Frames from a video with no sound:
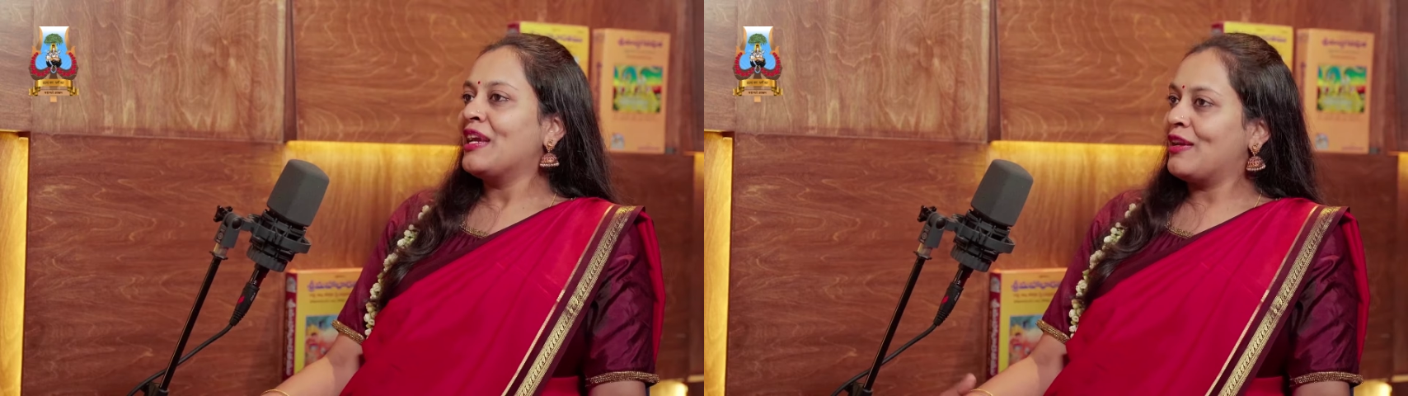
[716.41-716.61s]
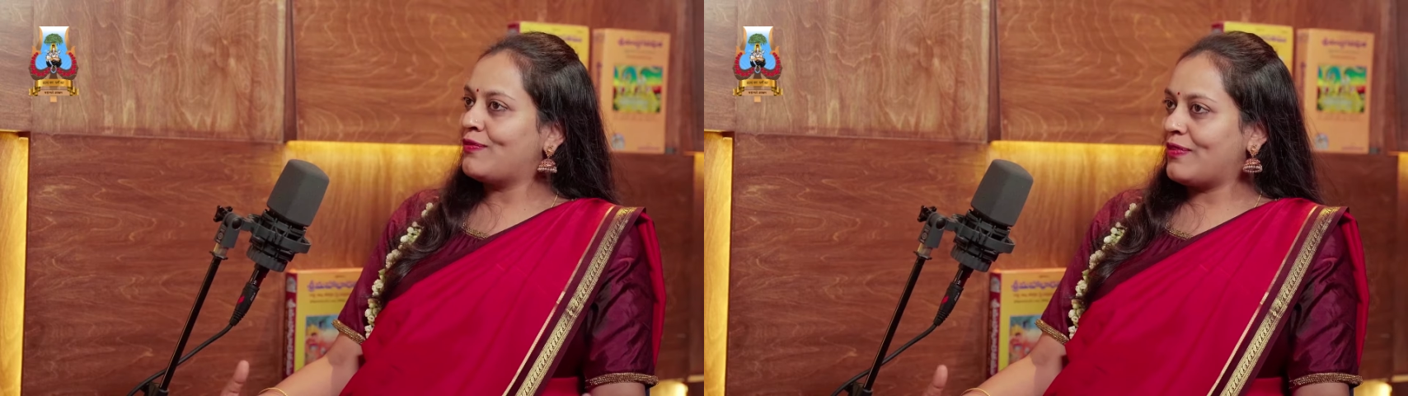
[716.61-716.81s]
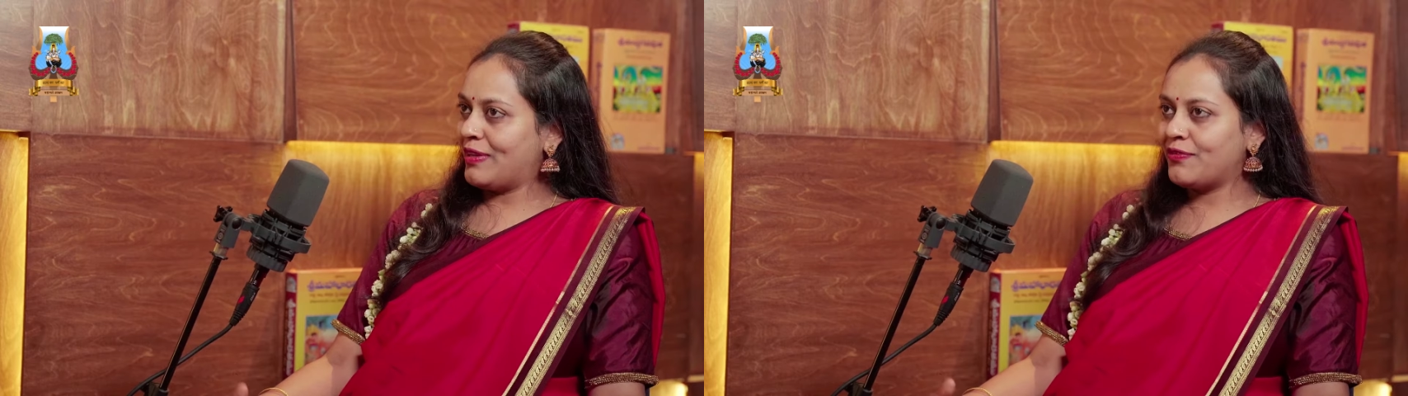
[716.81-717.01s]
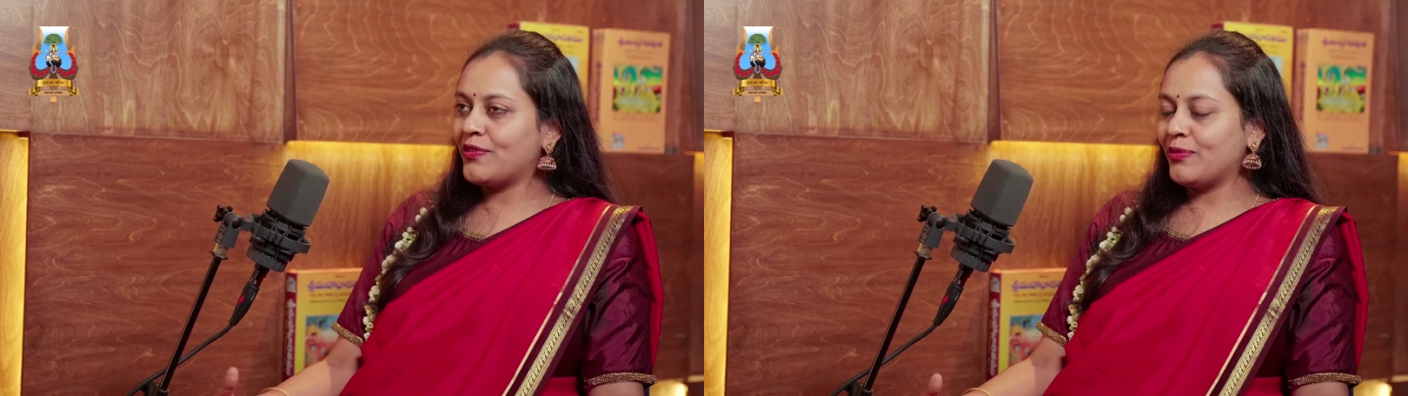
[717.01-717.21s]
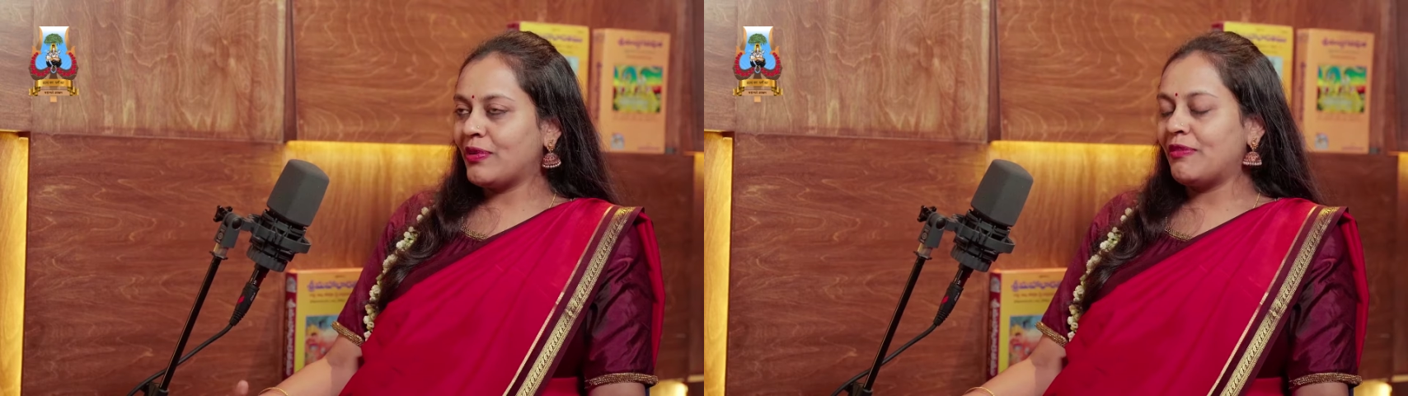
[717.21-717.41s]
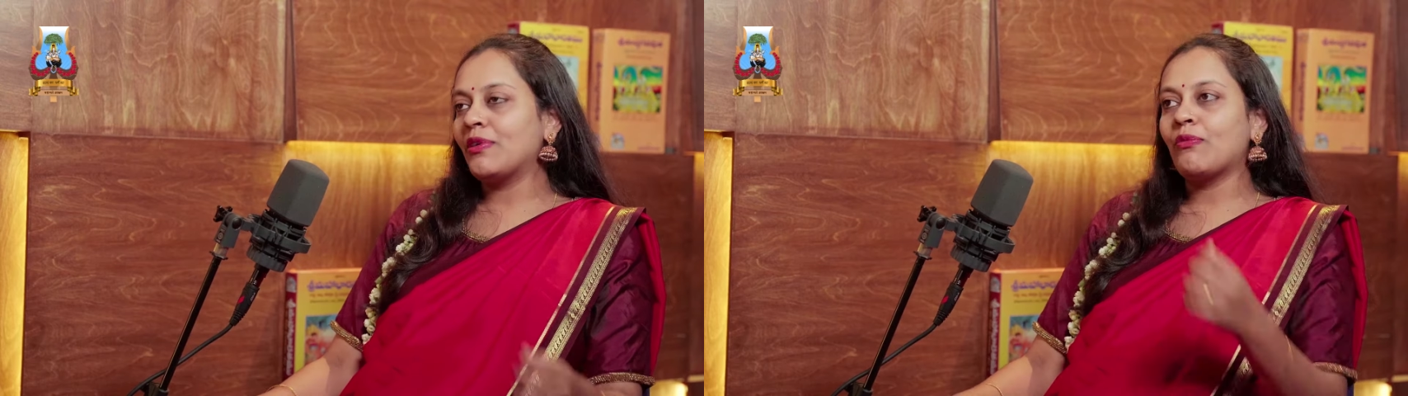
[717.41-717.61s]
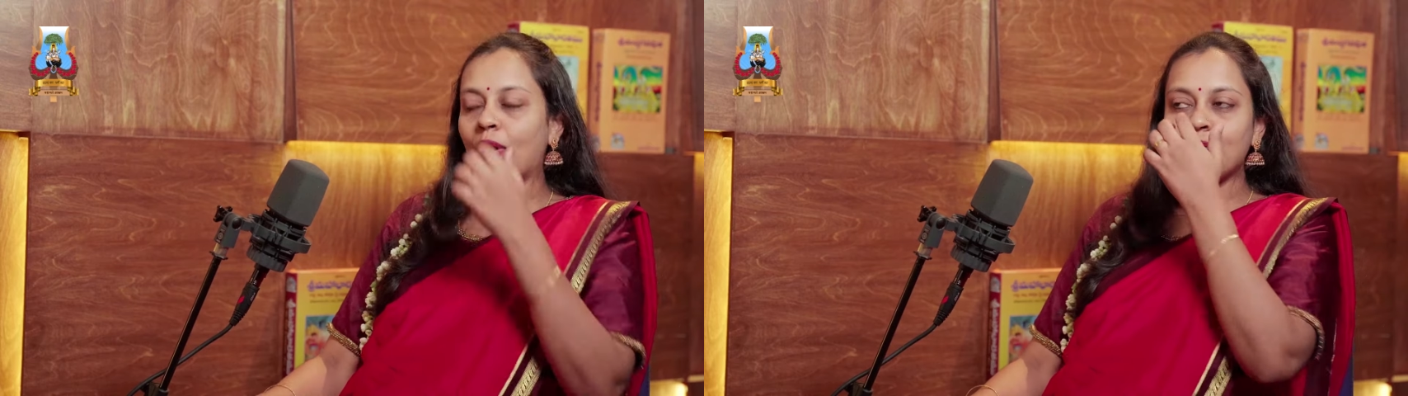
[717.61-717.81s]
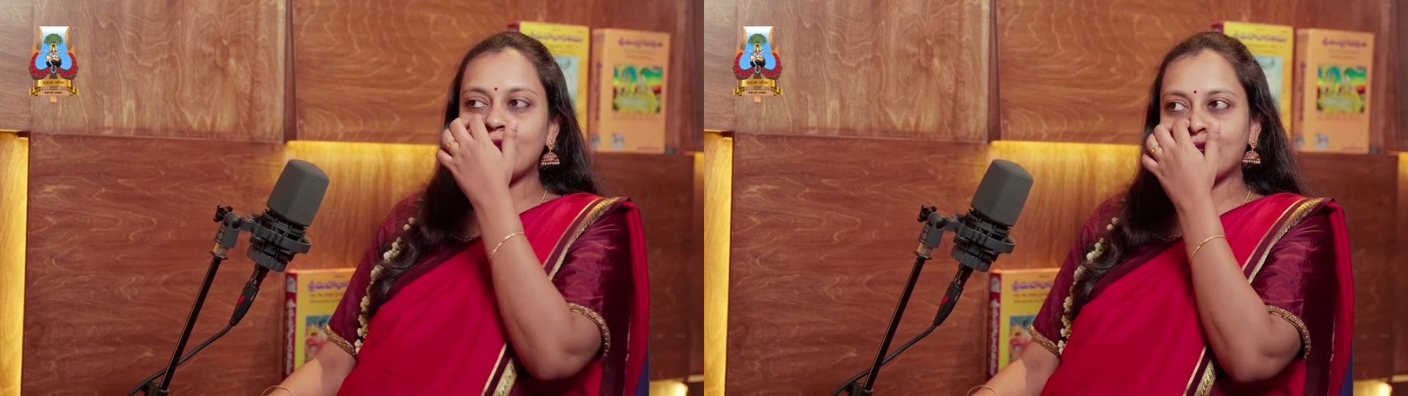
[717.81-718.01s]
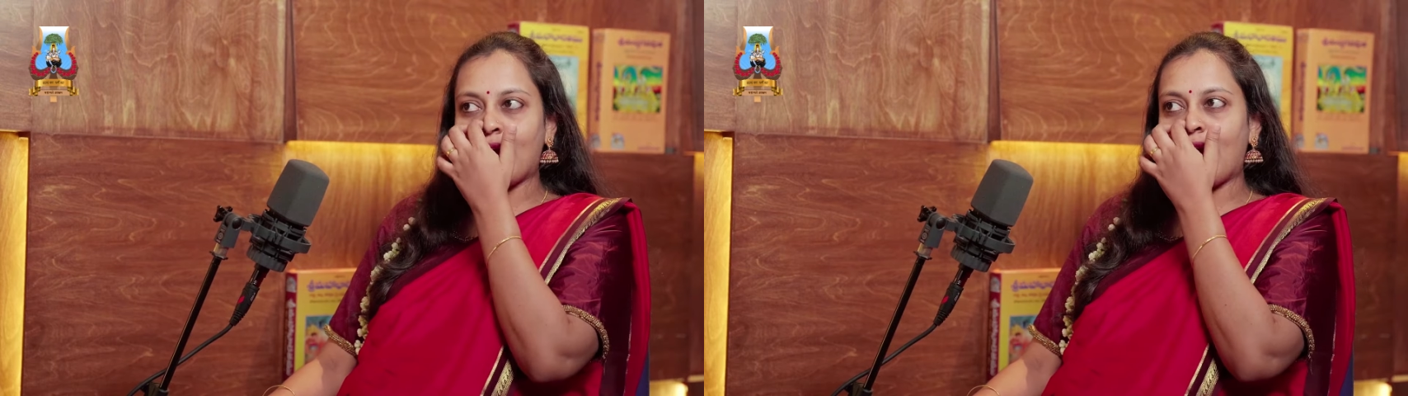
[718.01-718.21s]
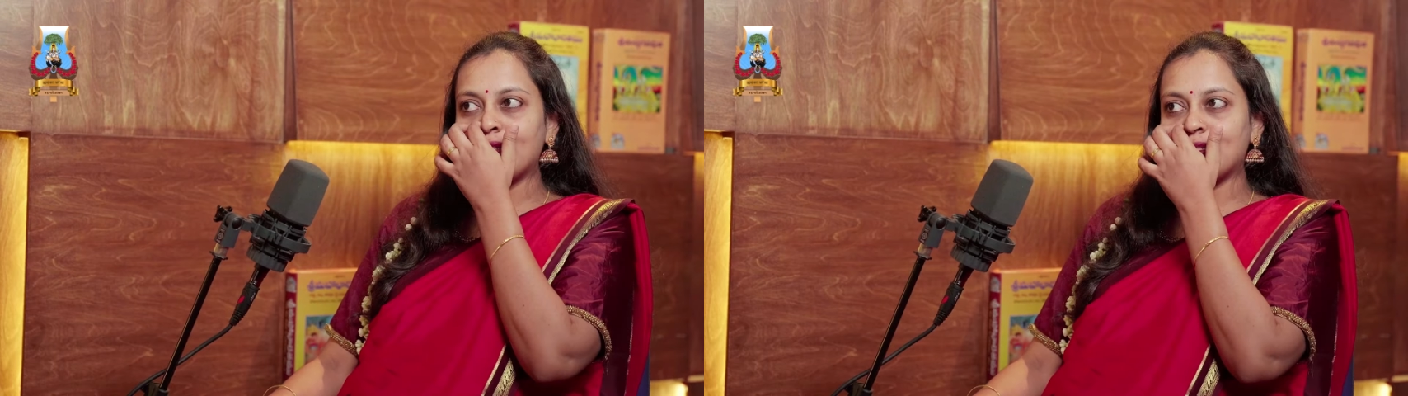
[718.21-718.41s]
If you want to start